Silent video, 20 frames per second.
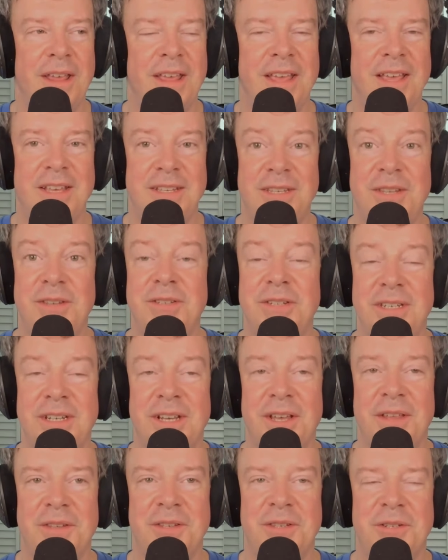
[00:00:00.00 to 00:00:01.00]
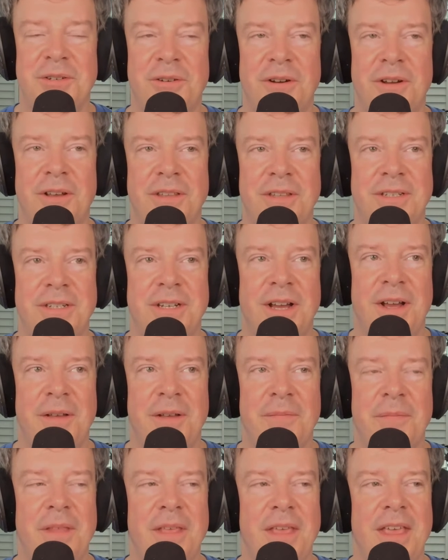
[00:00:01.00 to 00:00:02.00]
because he used to tell this story all the
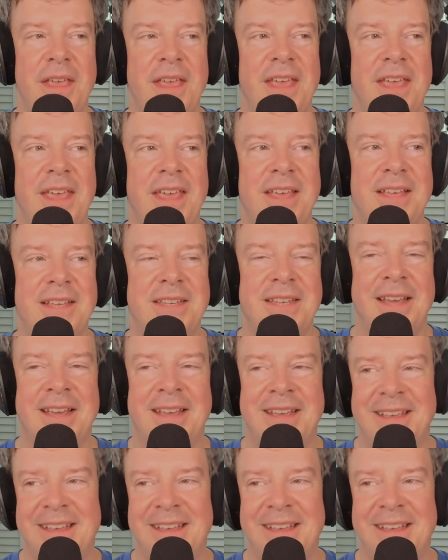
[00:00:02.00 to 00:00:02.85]
time, is